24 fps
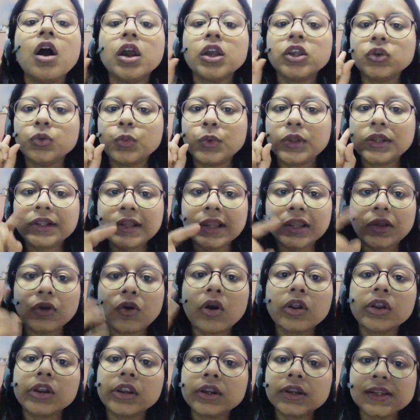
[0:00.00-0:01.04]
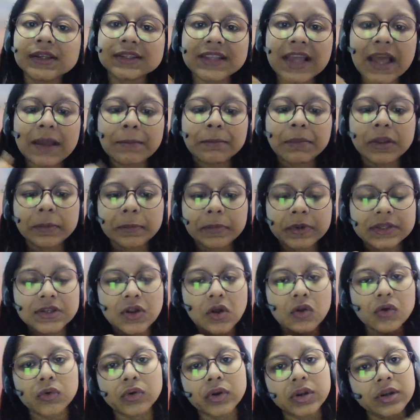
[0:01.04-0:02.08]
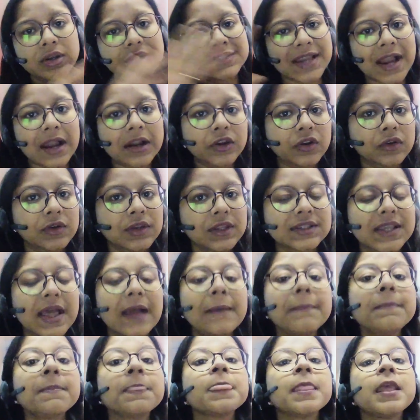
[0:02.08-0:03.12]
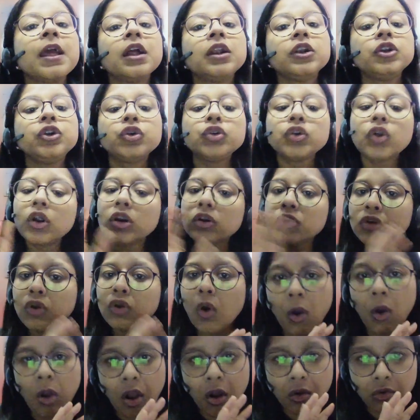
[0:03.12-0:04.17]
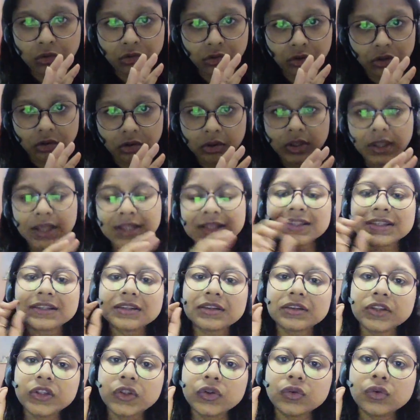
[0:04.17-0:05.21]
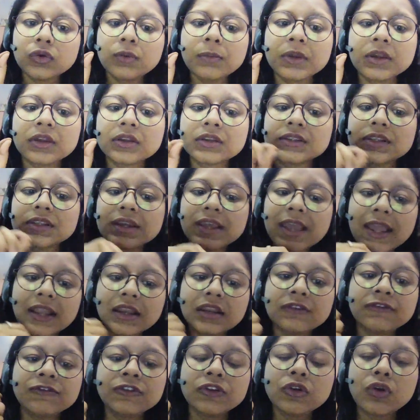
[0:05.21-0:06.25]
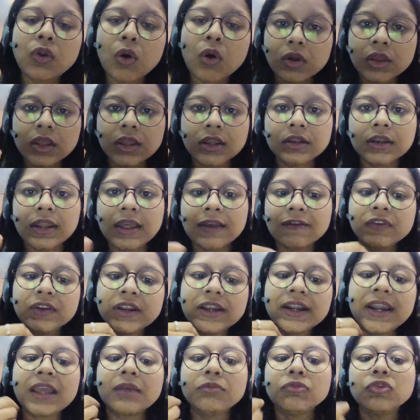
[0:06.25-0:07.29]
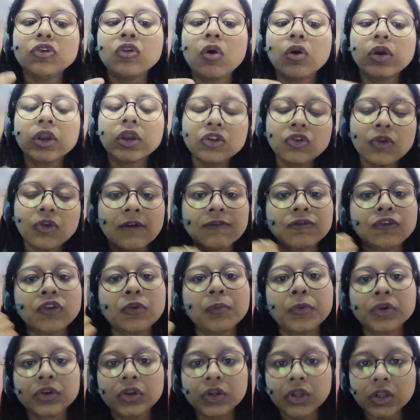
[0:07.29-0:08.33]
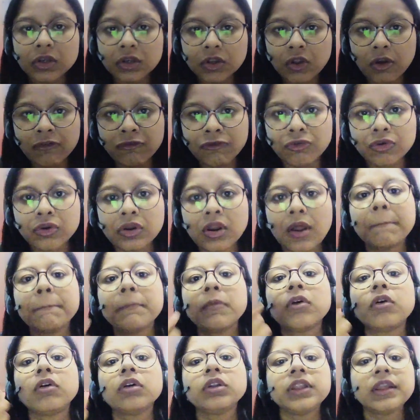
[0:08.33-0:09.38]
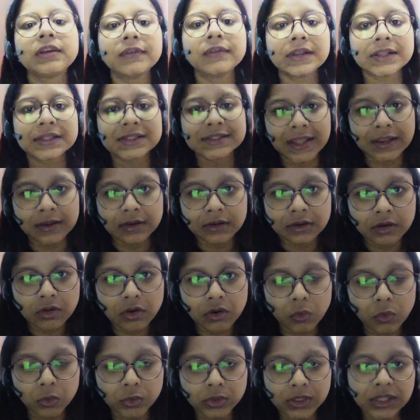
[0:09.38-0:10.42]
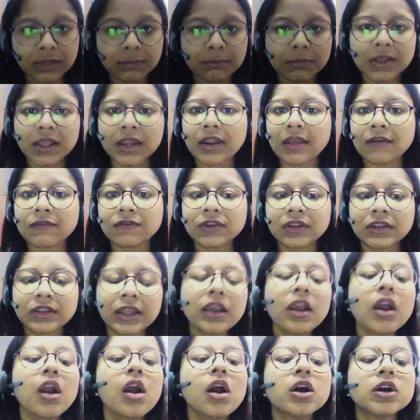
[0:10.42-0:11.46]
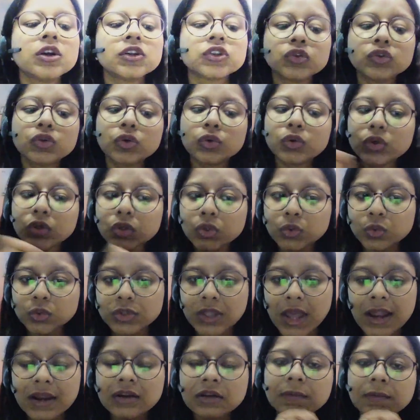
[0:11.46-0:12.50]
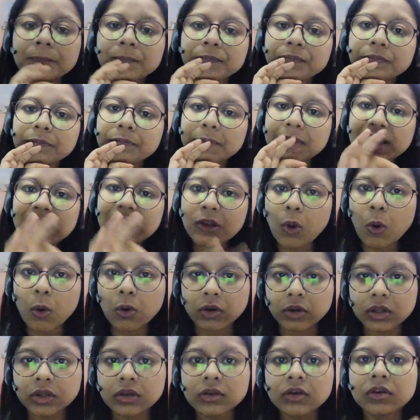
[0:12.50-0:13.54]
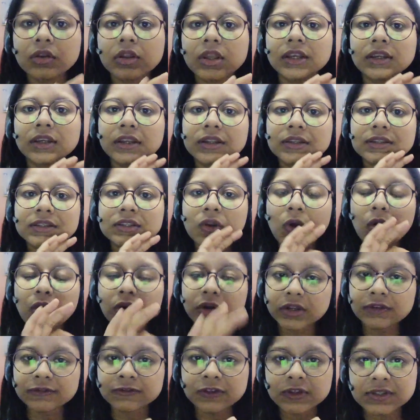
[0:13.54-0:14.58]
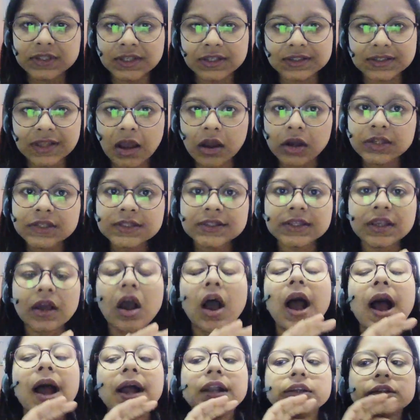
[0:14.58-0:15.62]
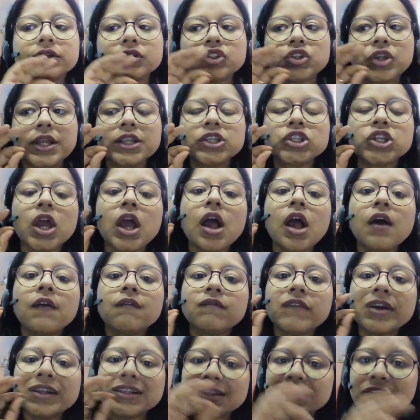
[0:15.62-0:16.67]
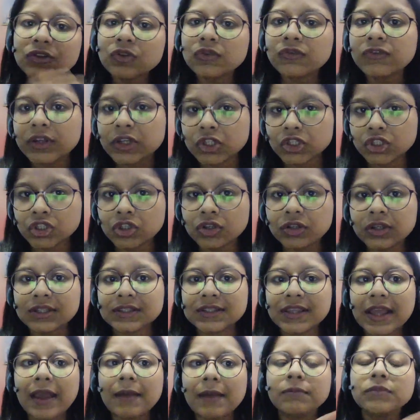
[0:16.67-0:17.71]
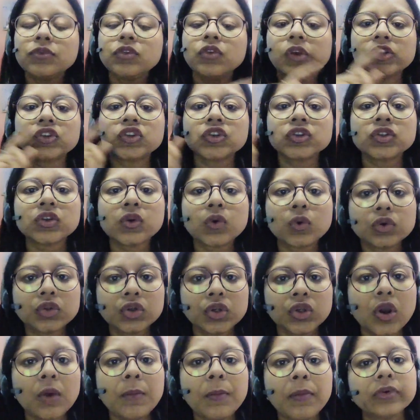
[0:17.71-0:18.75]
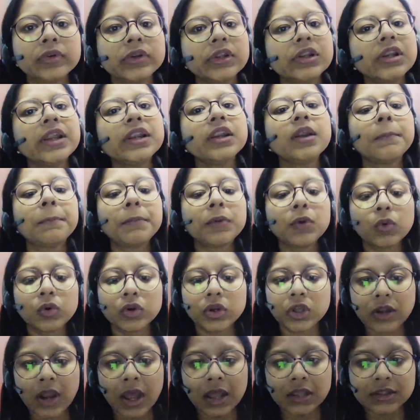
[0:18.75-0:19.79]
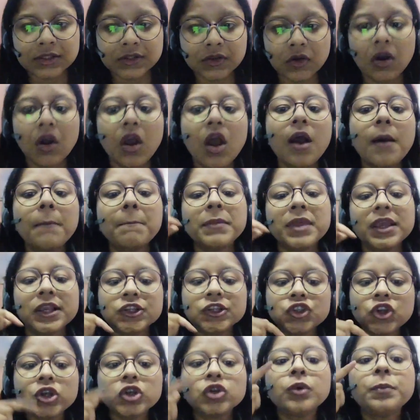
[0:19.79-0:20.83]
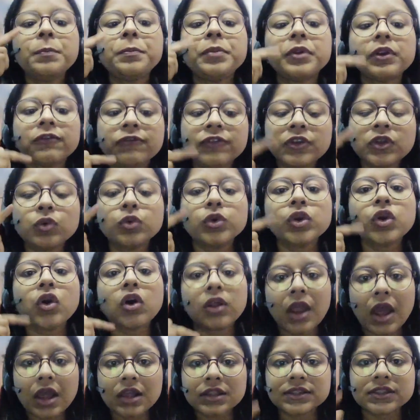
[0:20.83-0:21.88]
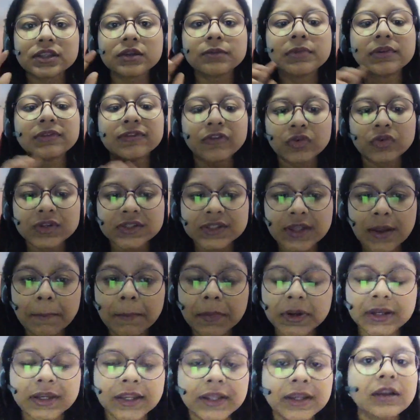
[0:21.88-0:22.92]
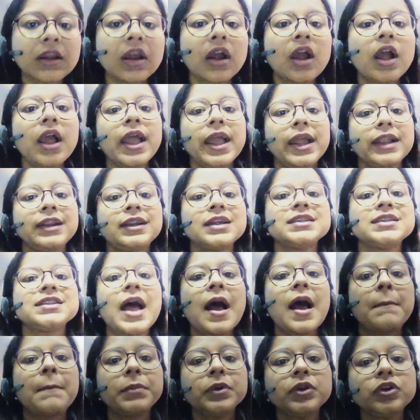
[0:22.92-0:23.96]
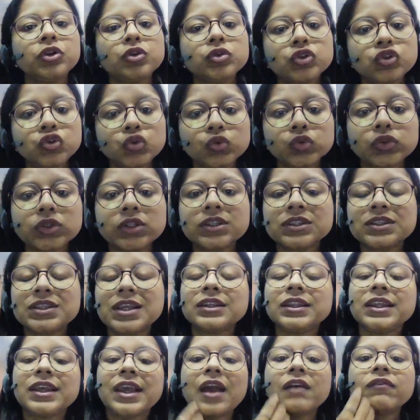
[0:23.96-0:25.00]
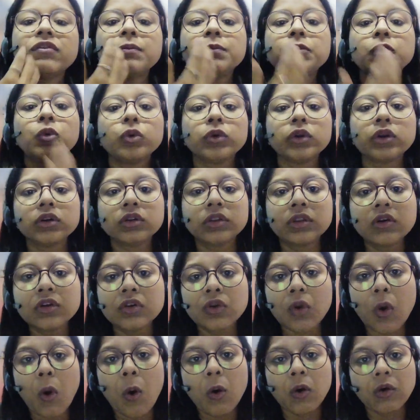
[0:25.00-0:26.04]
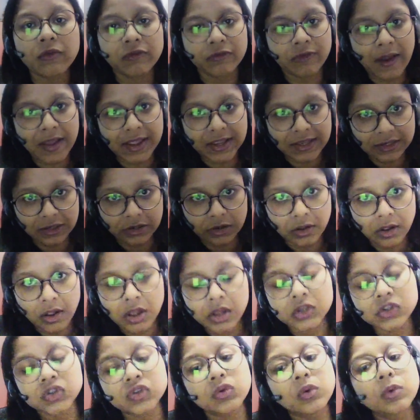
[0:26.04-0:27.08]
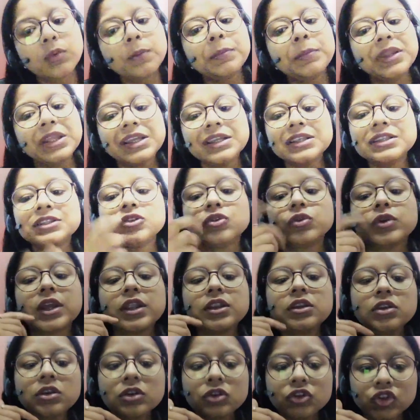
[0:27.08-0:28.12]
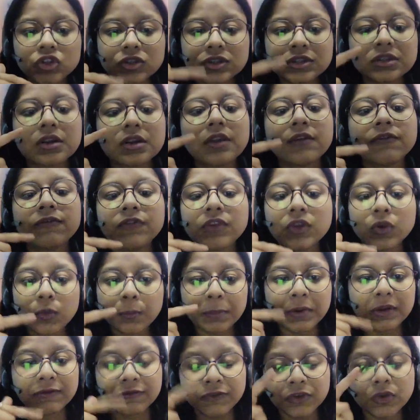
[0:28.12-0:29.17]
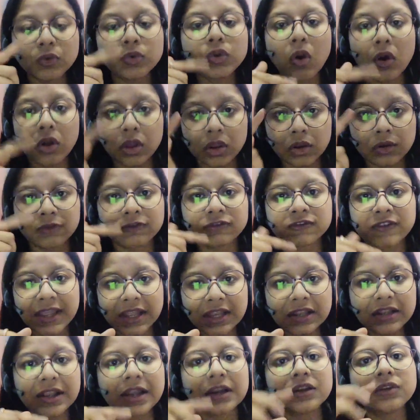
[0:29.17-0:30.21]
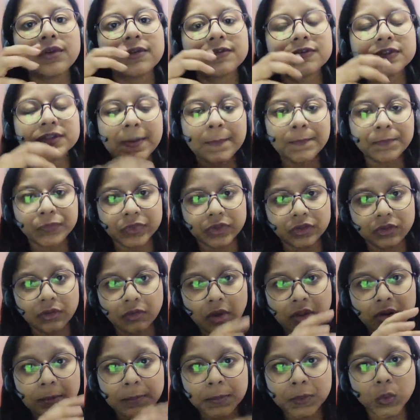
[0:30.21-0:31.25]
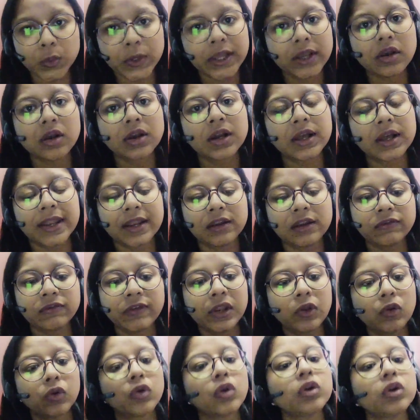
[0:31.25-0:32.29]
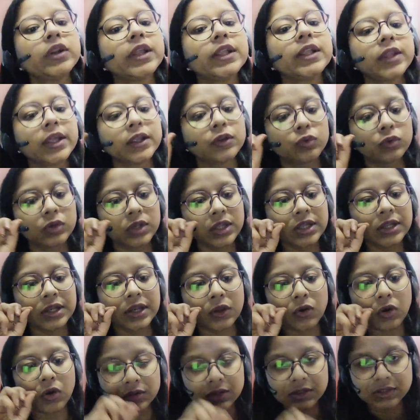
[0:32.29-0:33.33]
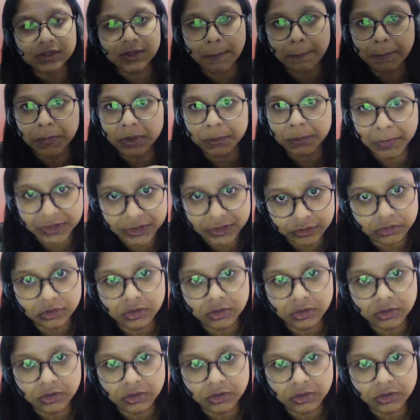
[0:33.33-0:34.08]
You will click on it, exam paper is downloaded, Saturday exam. Do not log out you know because again if you log in every time you log in you have to put in your phone number they will send the otp and everything so don't do that be logged in. It is logged in for six hours at a stretch. Once you finish your exam, you can just go to your portal and upload your answer. Make sure you preview your answer before submitting. It has happened to students that they have uploaded the wrong file. So please, you can just review preview your file that you have some you are uploading a correct file or not, and then only click on the submit button.